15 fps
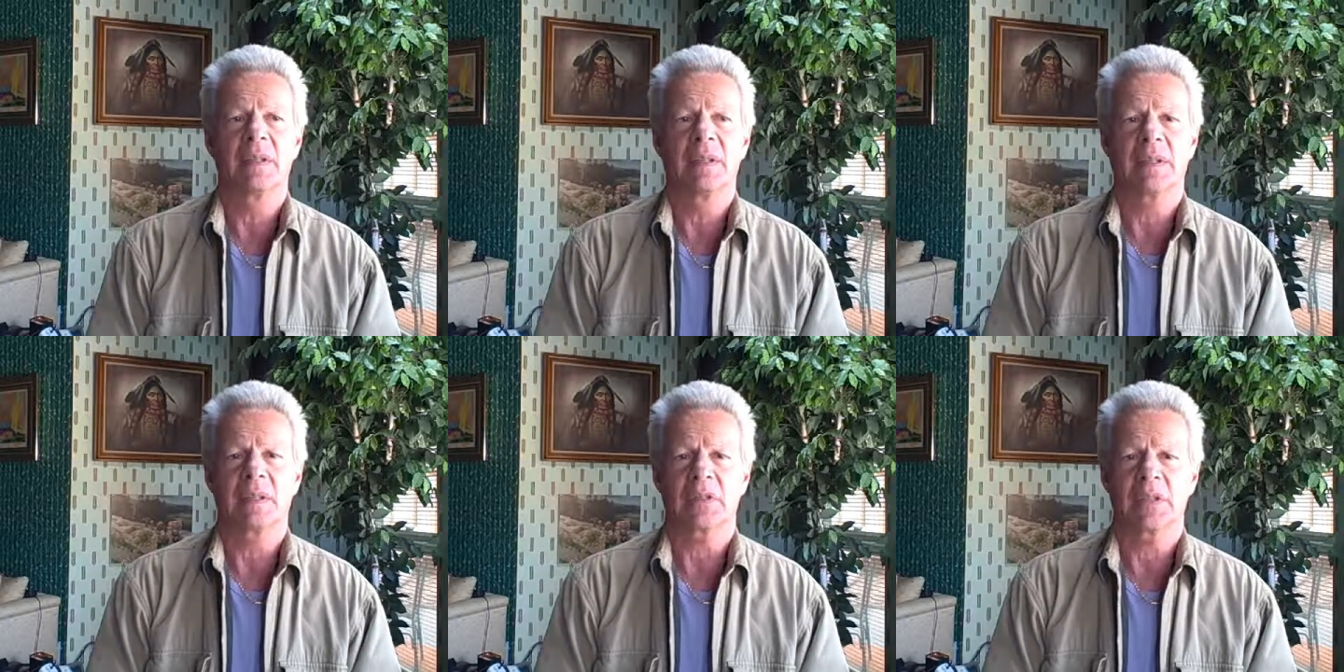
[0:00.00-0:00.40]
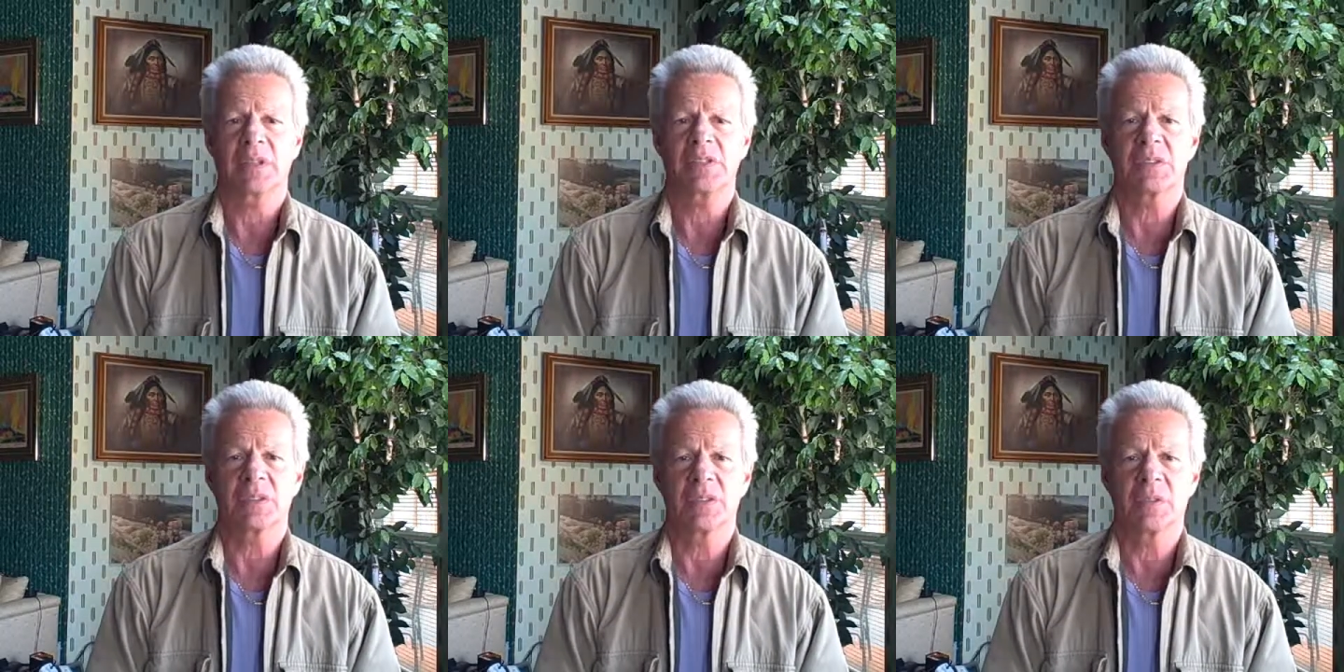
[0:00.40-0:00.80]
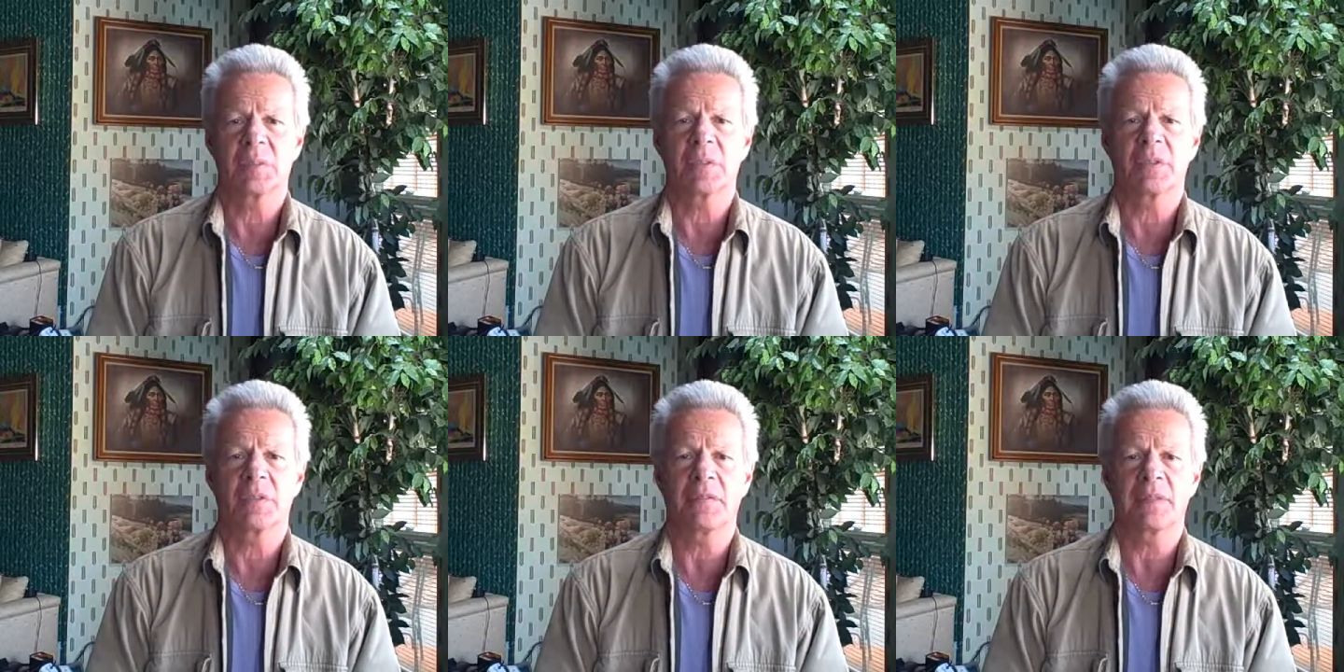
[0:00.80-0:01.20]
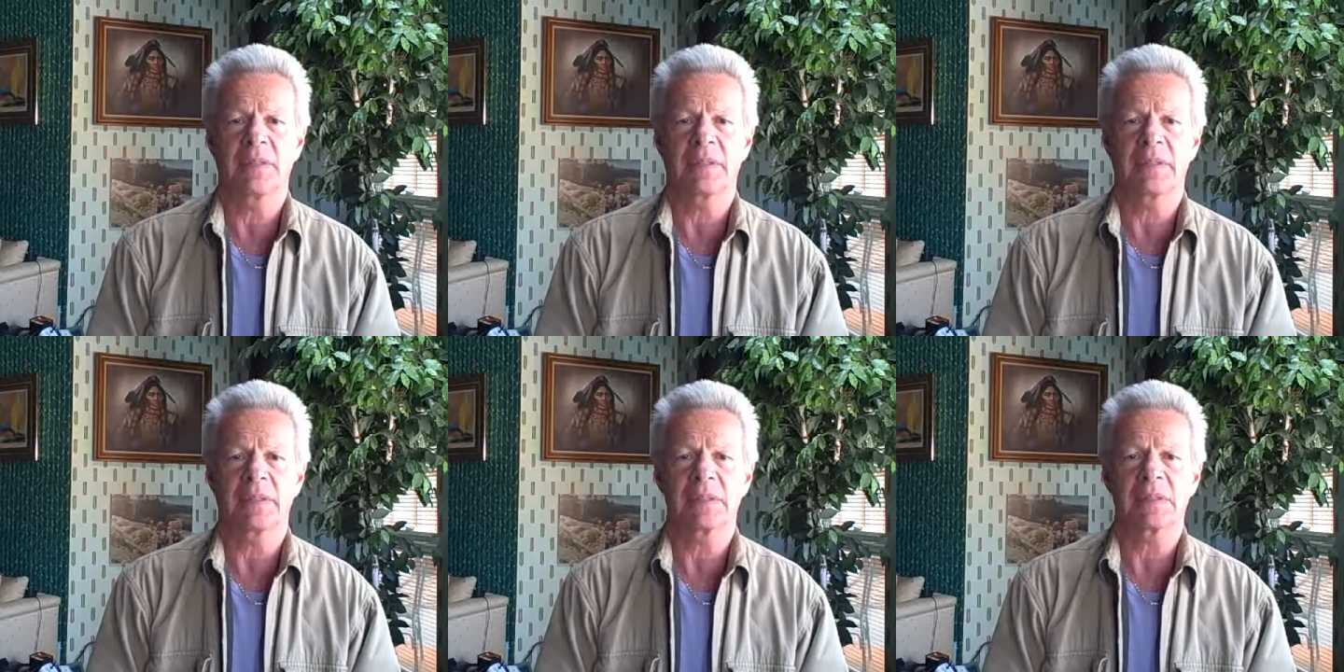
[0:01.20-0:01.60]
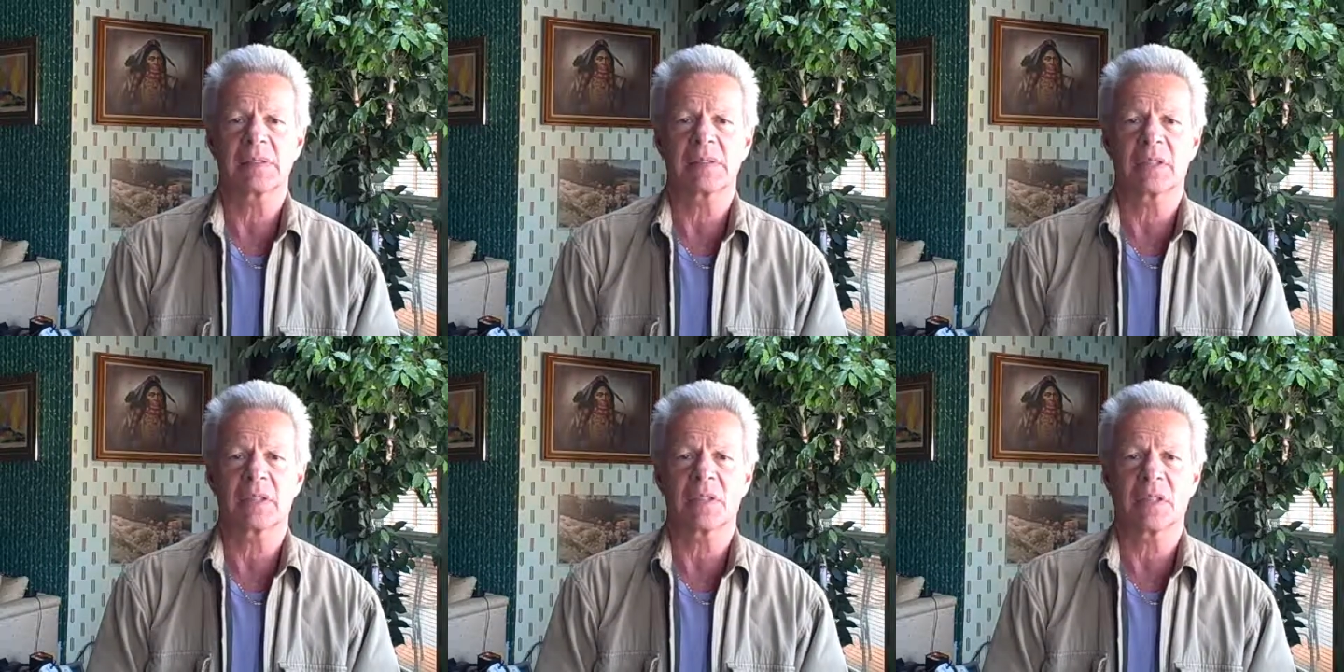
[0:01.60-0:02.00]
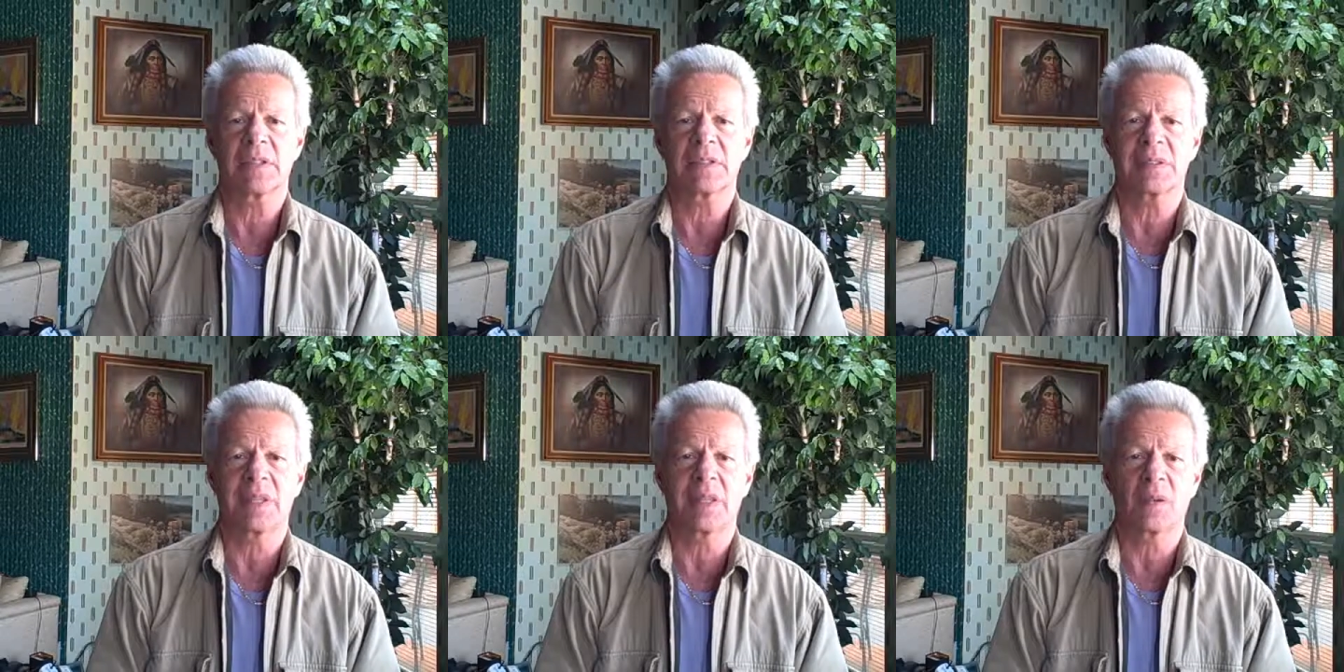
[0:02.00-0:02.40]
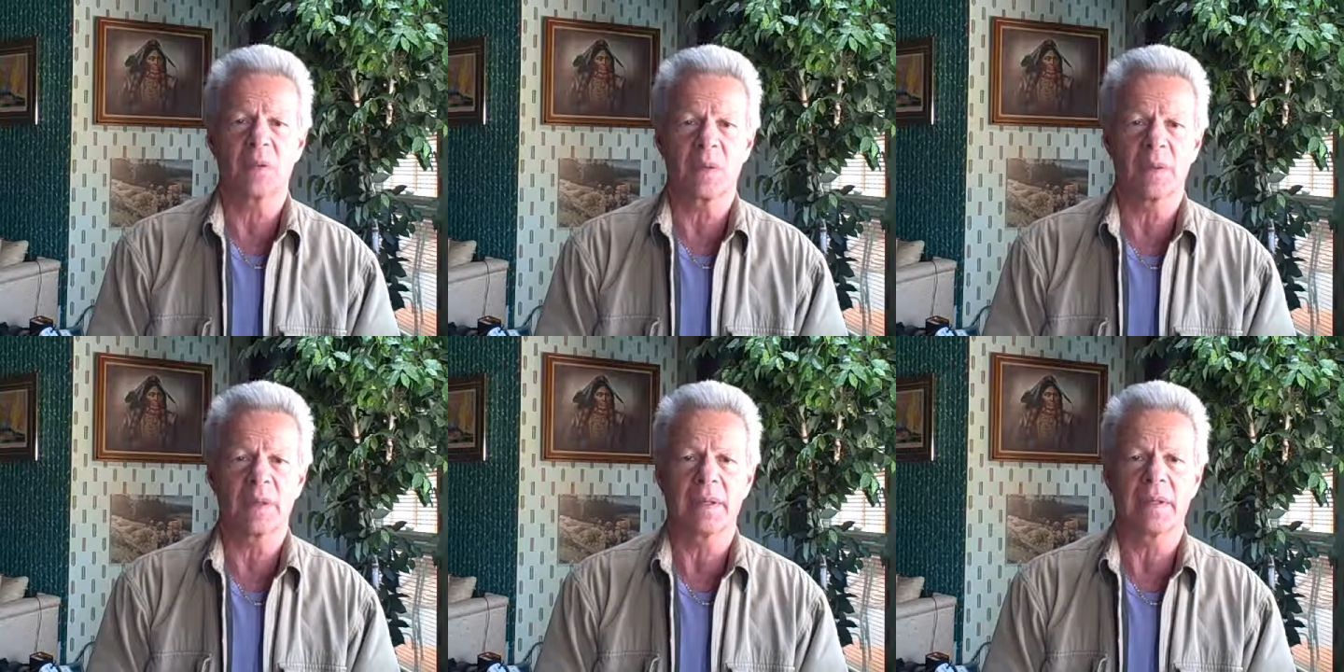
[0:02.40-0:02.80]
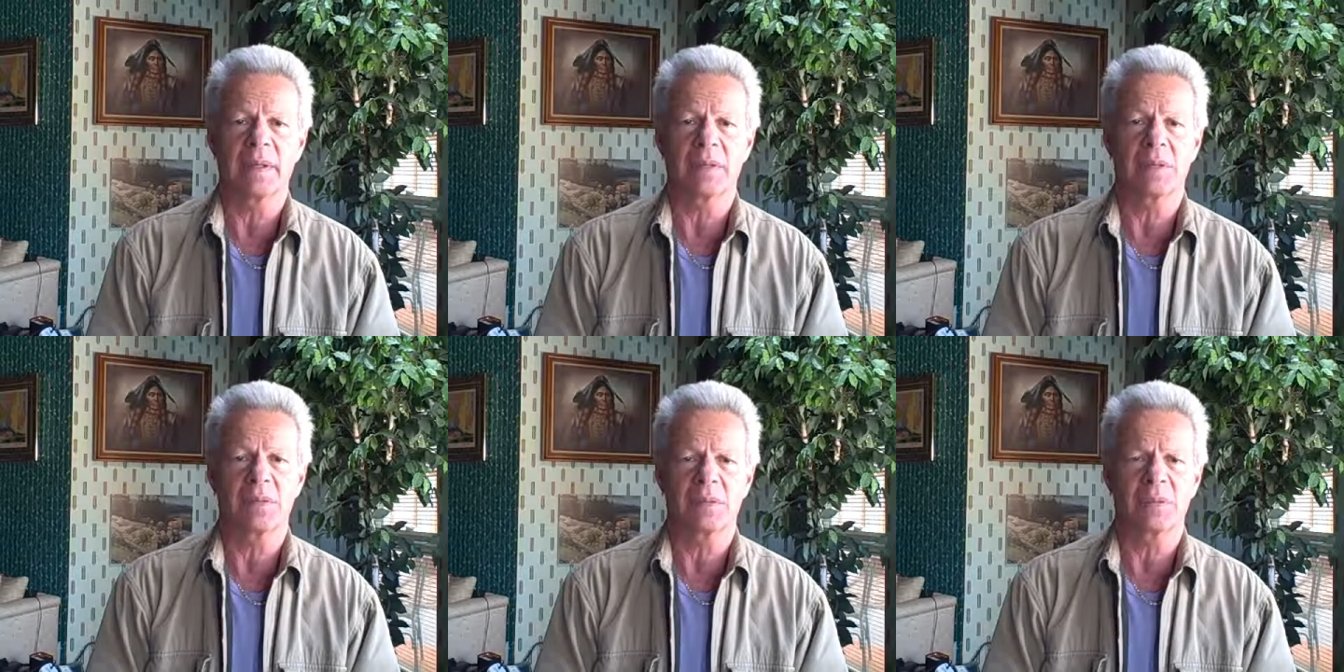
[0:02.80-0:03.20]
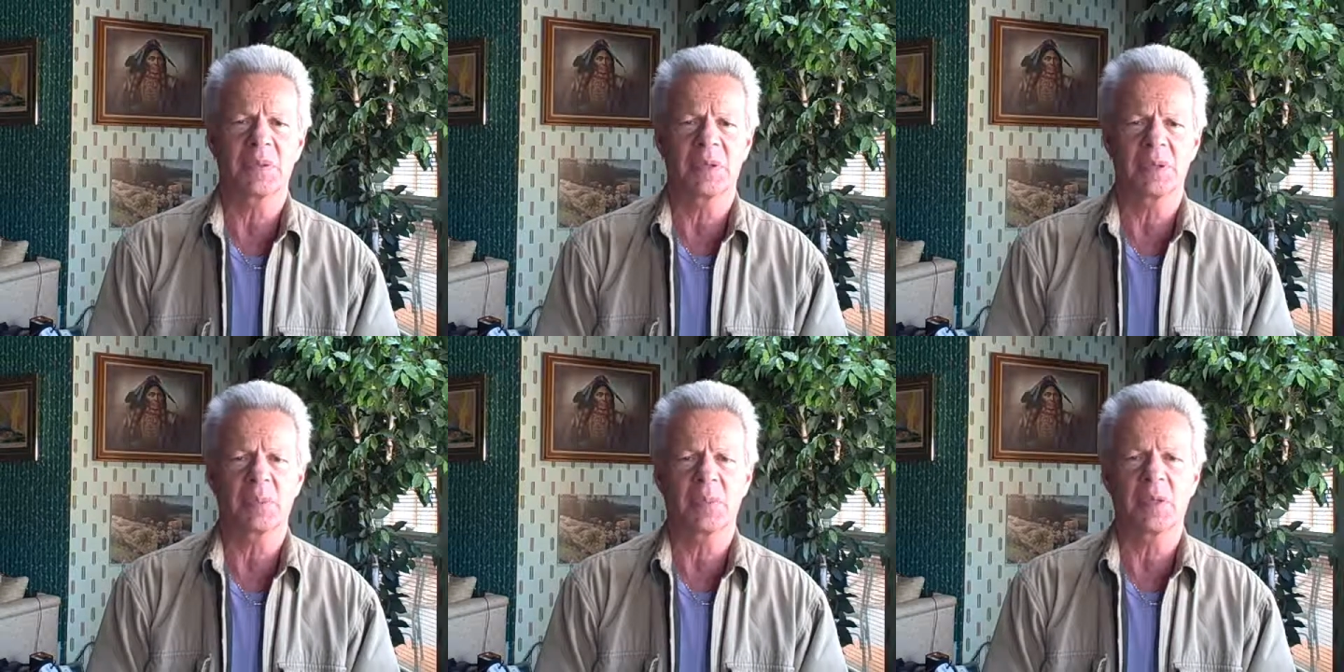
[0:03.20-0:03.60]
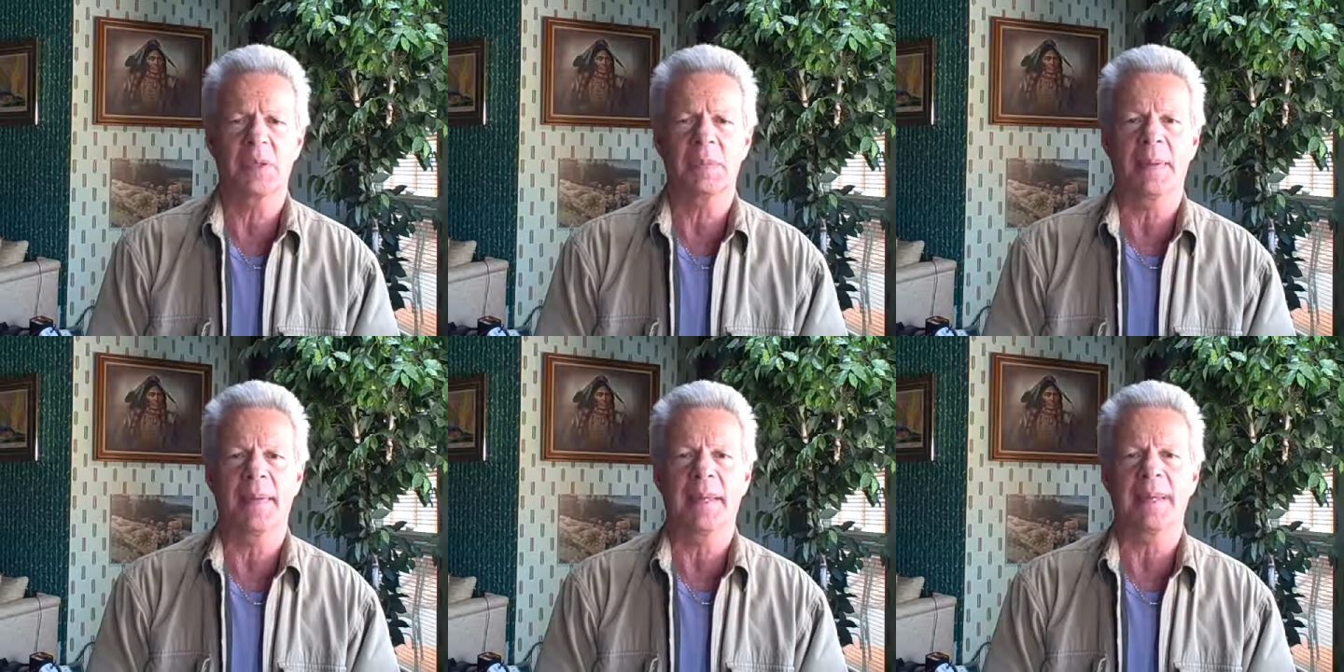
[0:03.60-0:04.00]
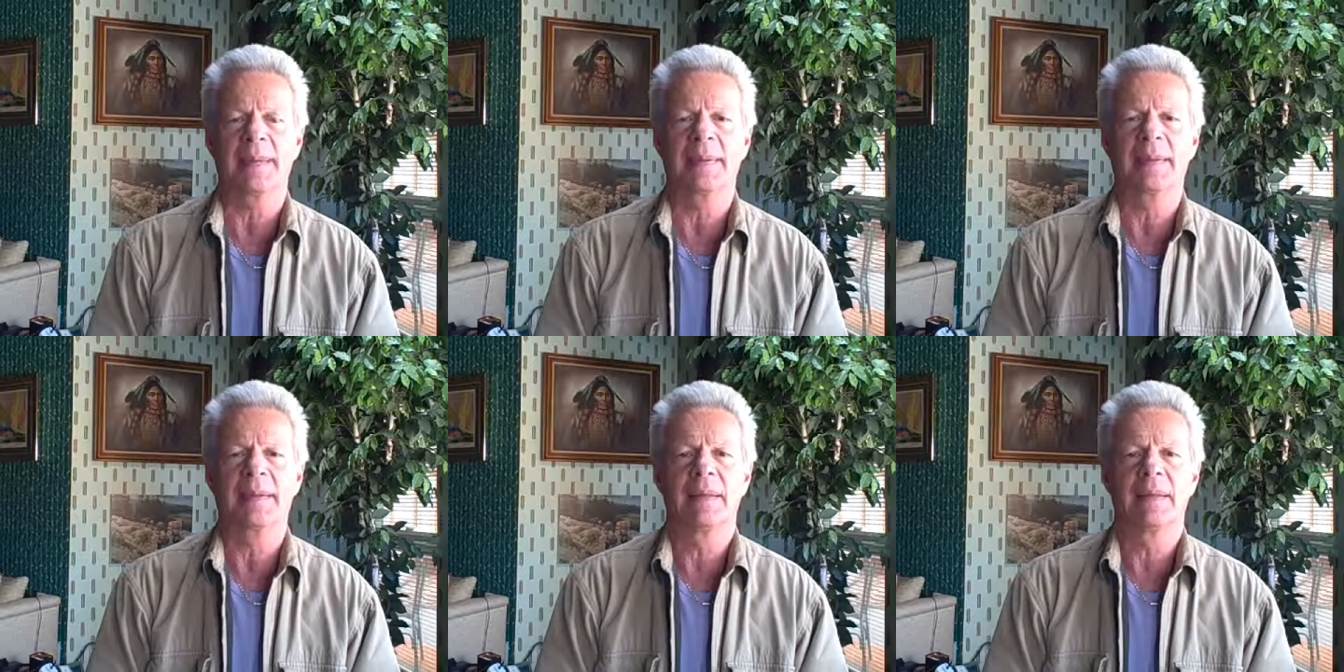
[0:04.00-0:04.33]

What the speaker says: I crushed a number of things, crushed L1. It was really pretty bad.